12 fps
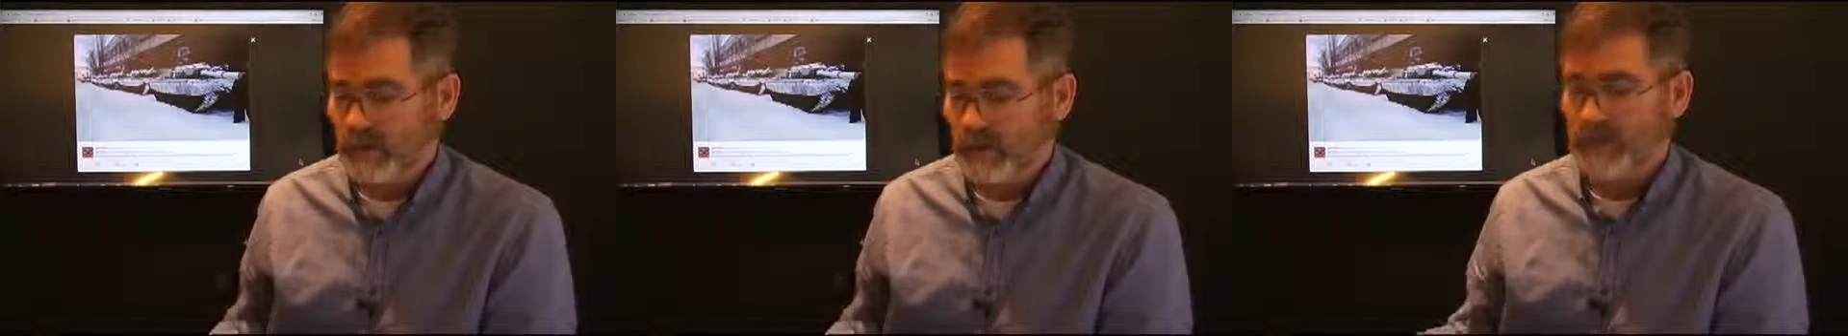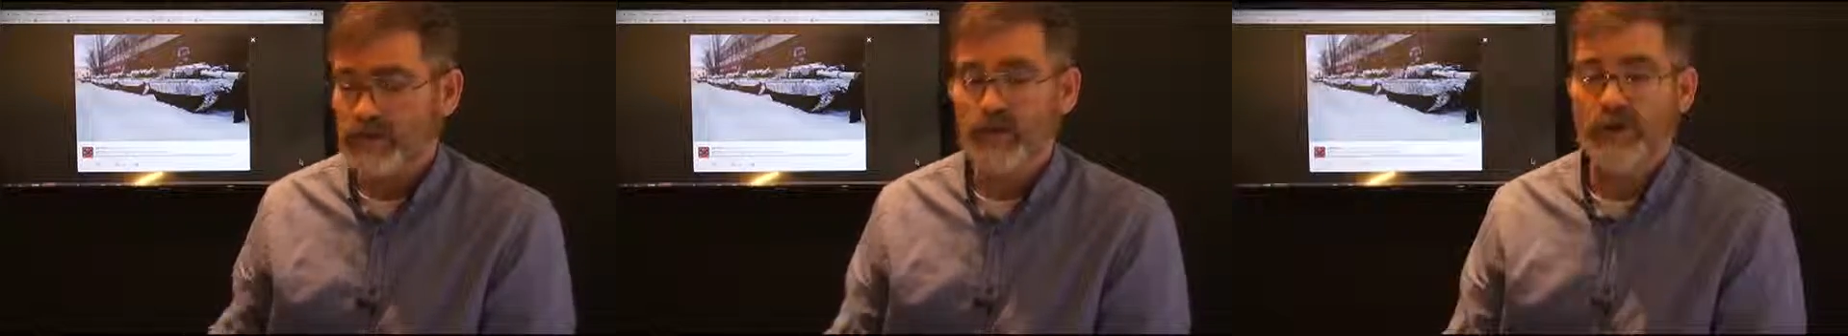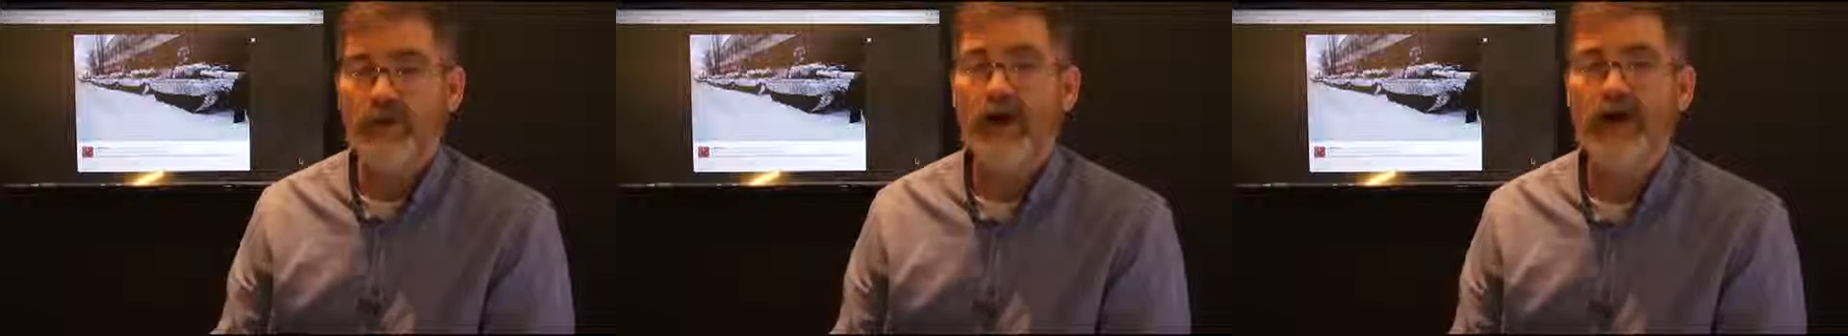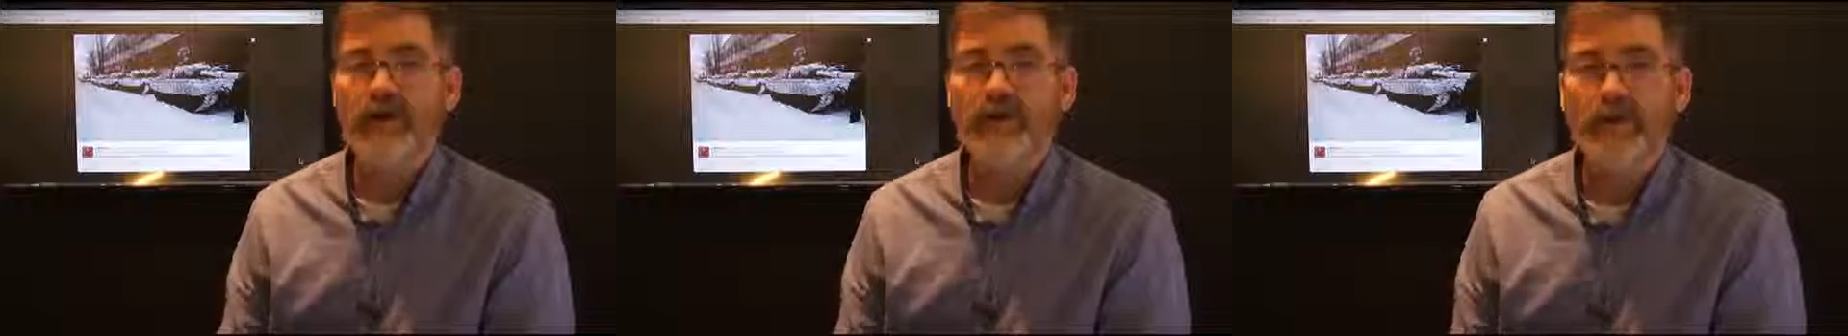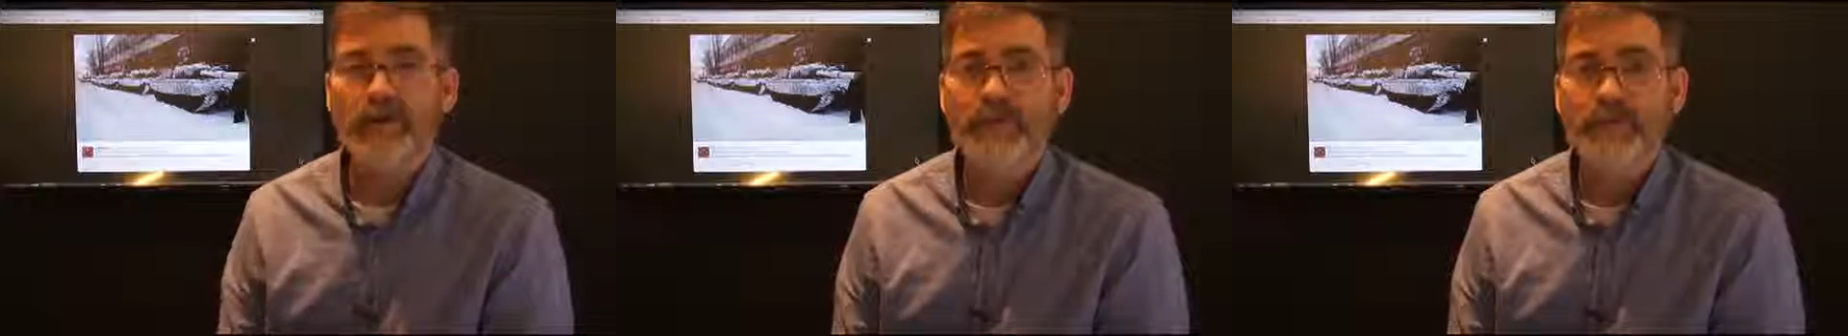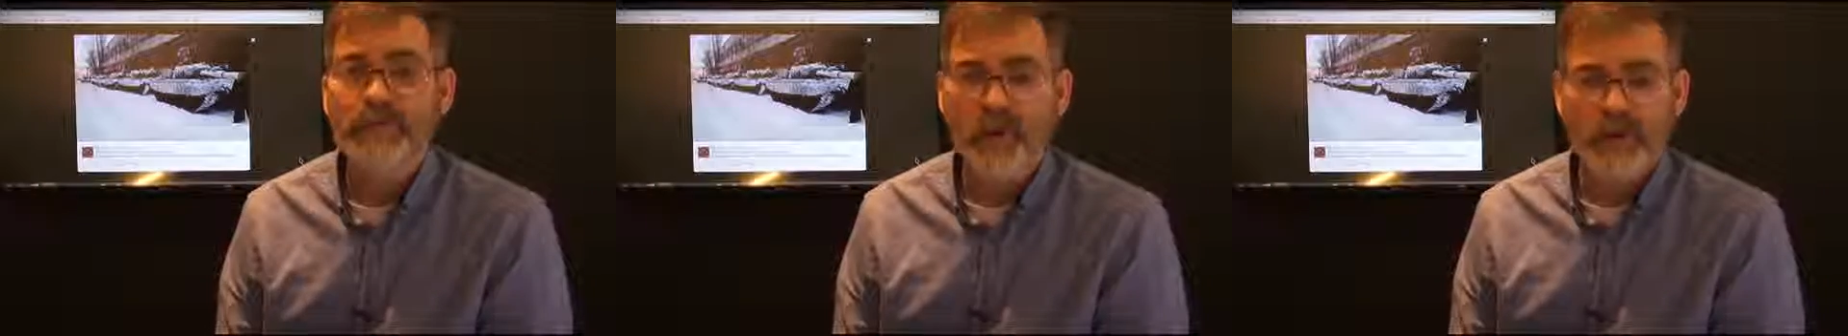in July that we
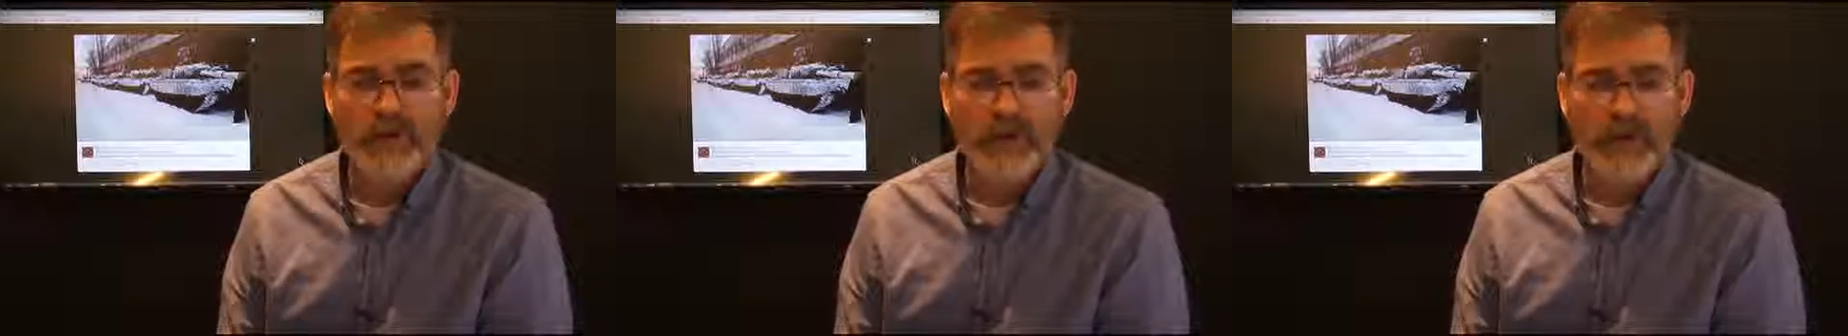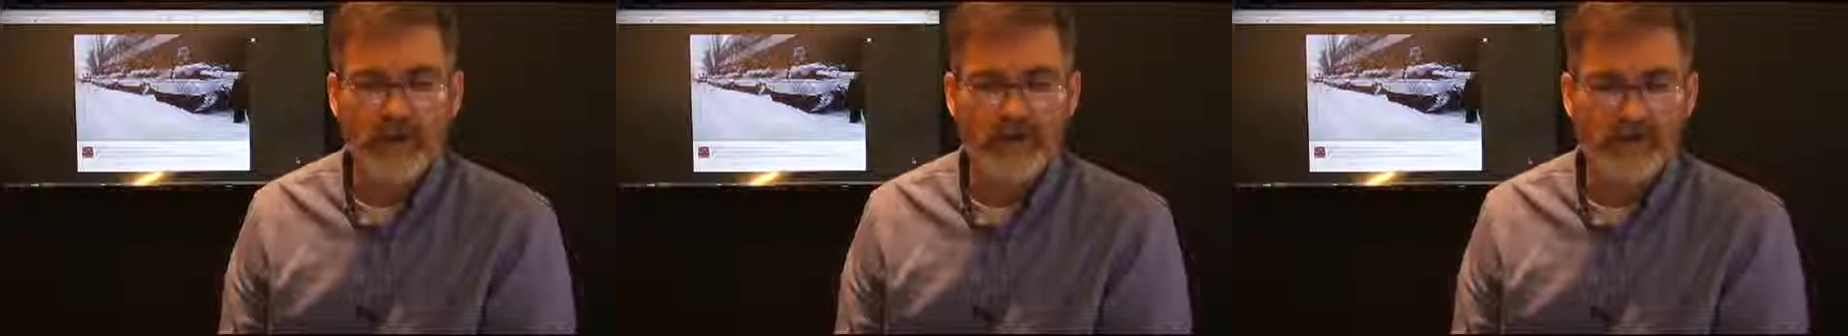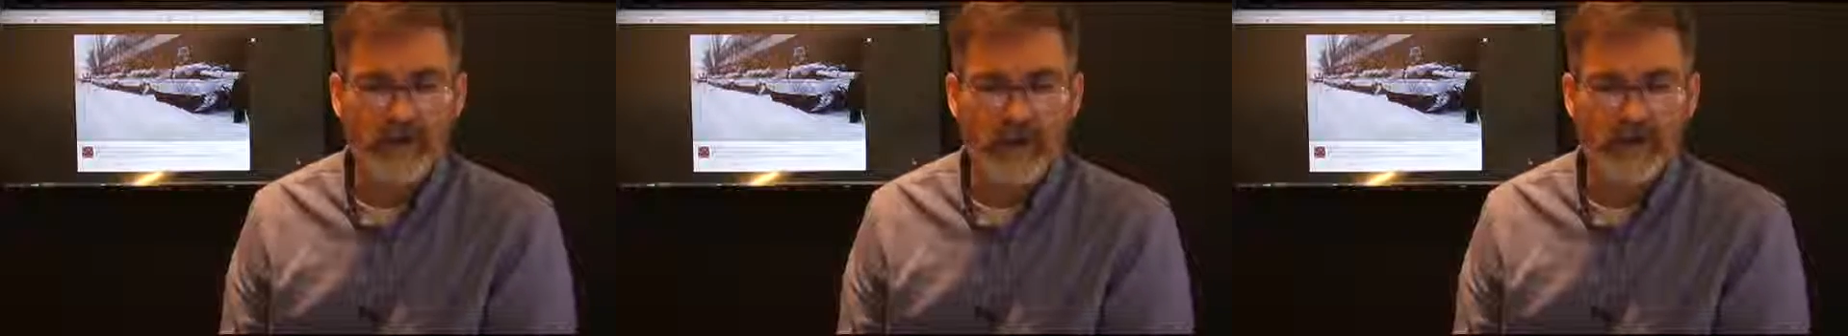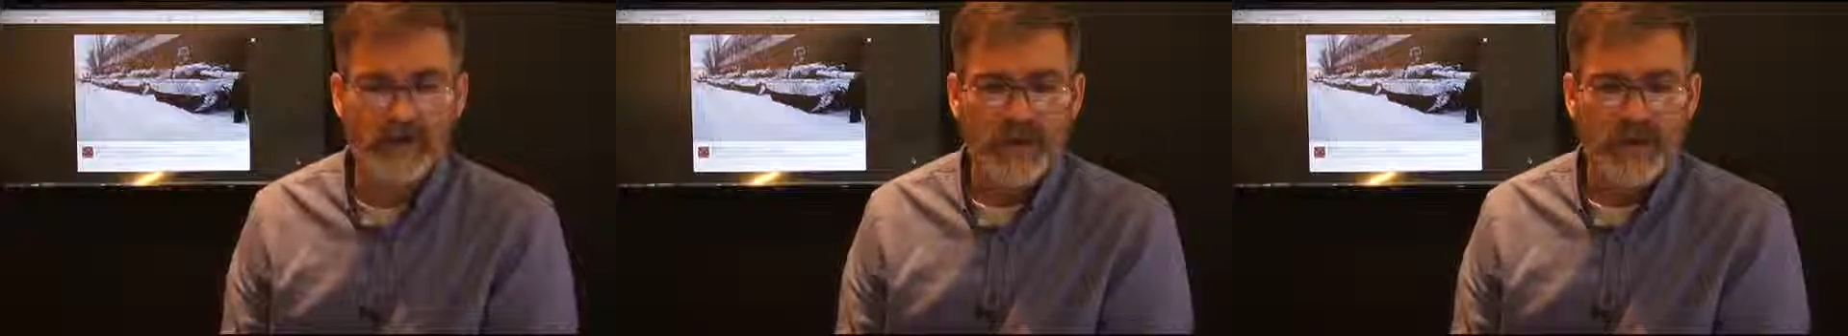reported on ourselves.